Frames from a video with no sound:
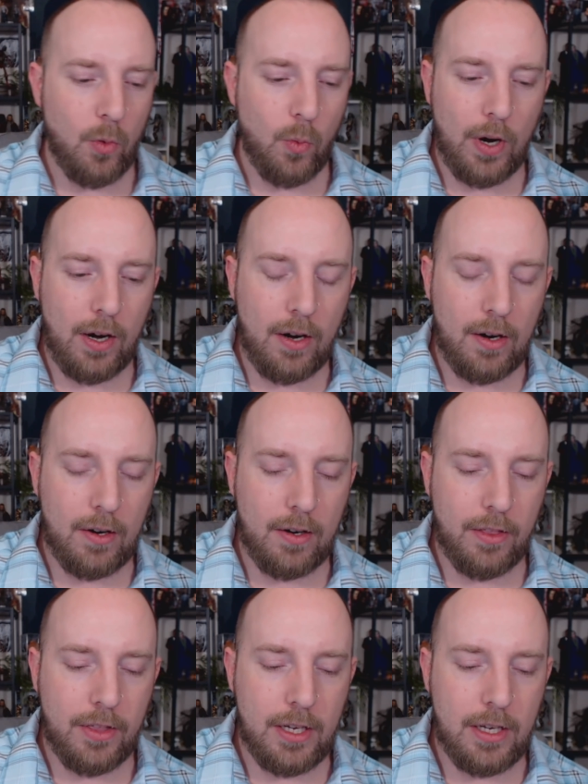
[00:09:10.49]

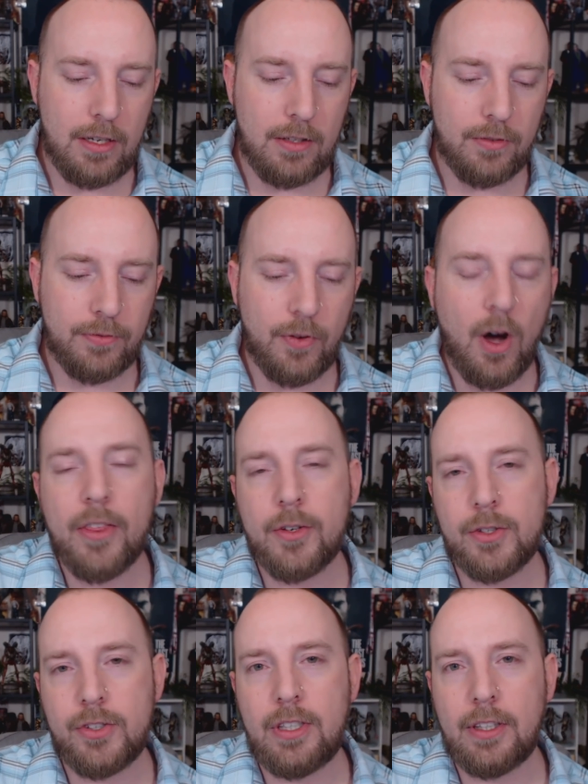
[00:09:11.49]
where the
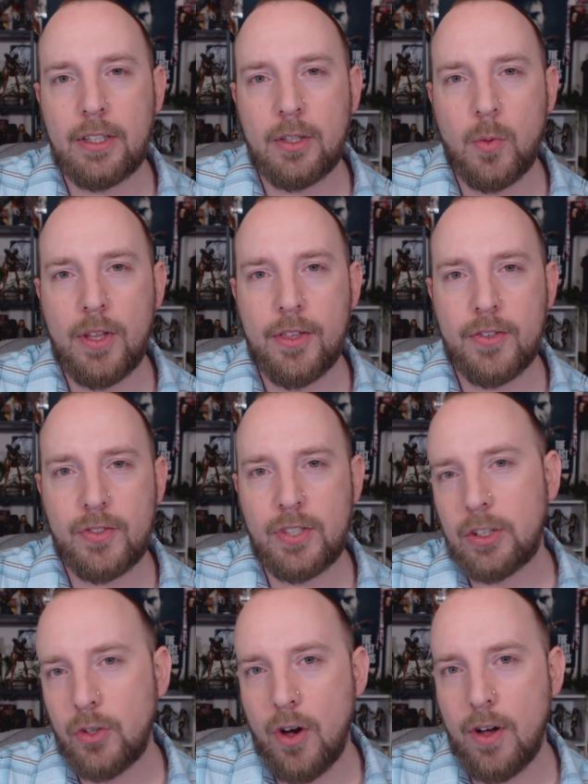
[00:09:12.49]
father's dealing with a
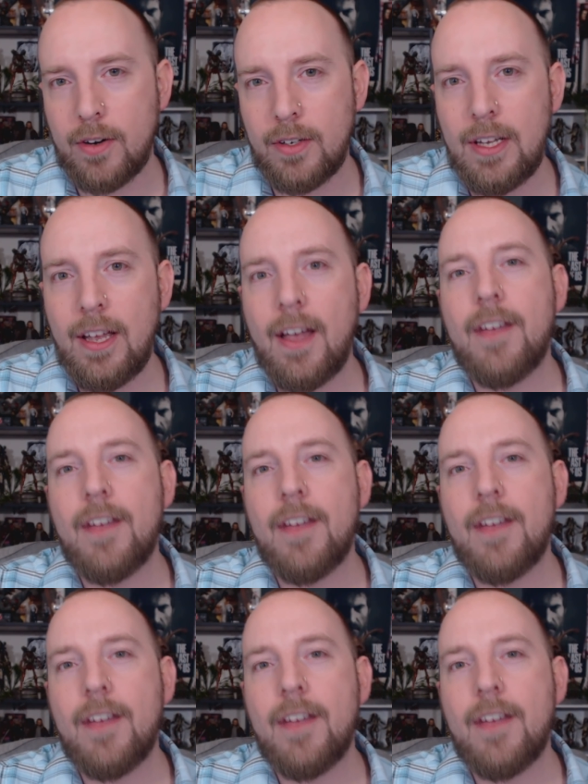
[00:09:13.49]
sick daughter